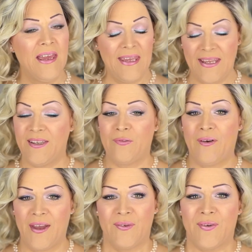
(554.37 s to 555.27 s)

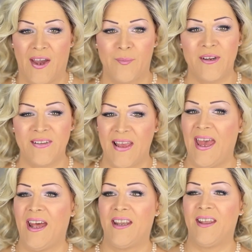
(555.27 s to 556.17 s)
heat-defined fibers,
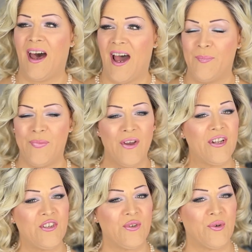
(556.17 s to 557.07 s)
and I'm
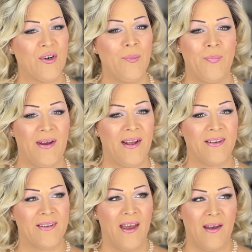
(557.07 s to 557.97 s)
not sure,
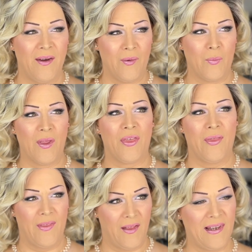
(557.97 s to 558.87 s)
but with
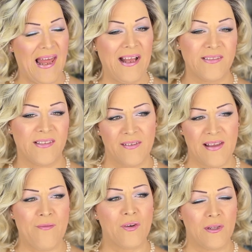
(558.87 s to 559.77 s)
the last
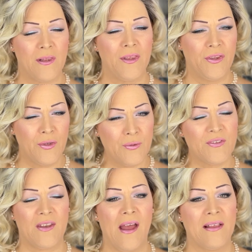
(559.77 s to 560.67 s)
several new
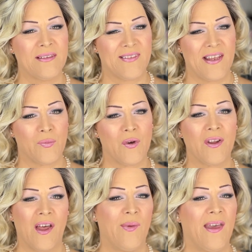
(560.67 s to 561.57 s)
styles that were
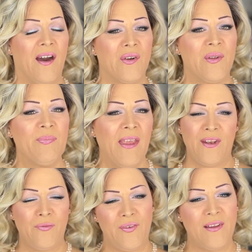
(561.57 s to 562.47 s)
coming out,
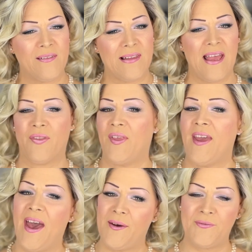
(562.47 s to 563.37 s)
it feels like
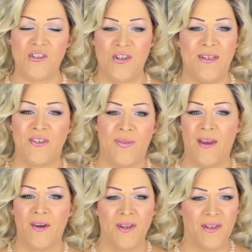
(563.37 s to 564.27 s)
they have changed
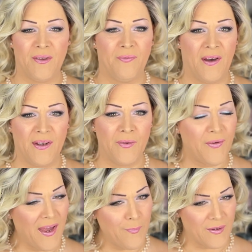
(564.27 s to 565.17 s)
their heat-defined
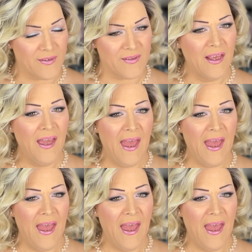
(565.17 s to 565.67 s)
fibers.